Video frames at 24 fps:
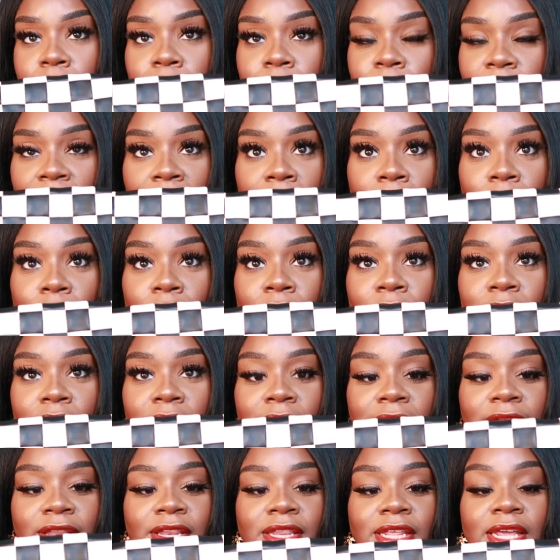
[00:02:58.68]
pattern
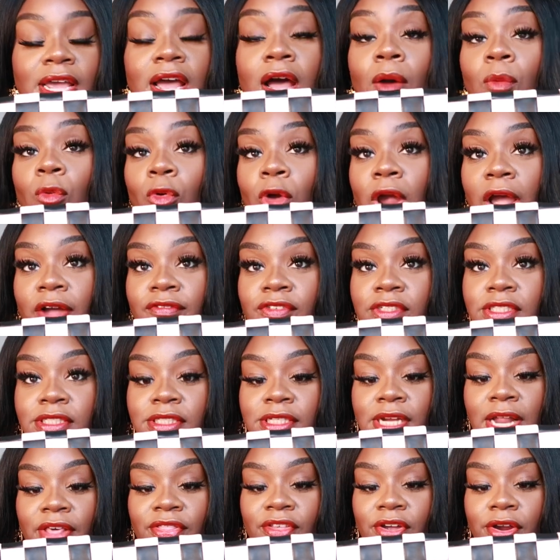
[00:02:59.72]
in the
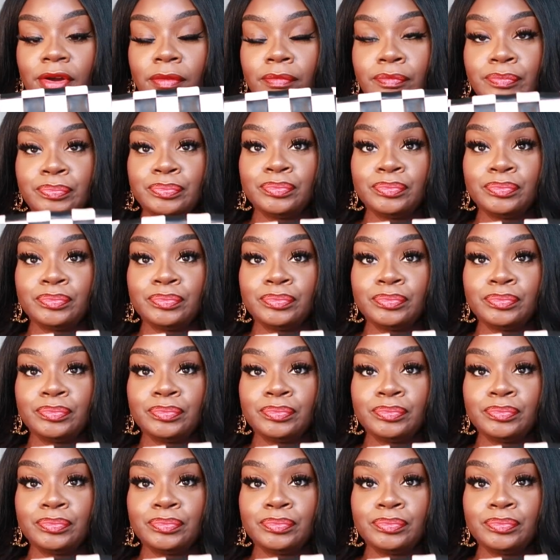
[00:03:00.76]
upcrafted leather.